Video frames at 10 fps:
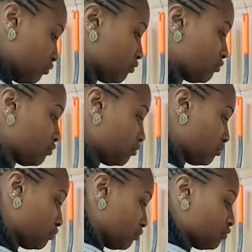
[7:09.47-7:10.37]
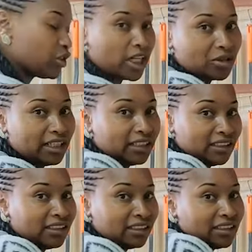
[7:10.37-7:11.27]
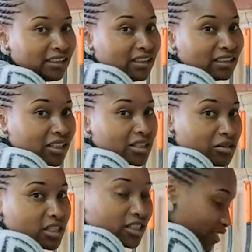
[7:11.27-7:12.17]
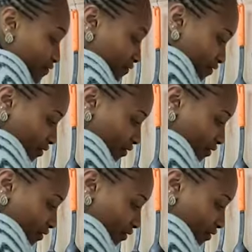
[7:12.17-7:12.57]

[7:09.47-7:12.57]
How do you get to buy your meat? So for me guys,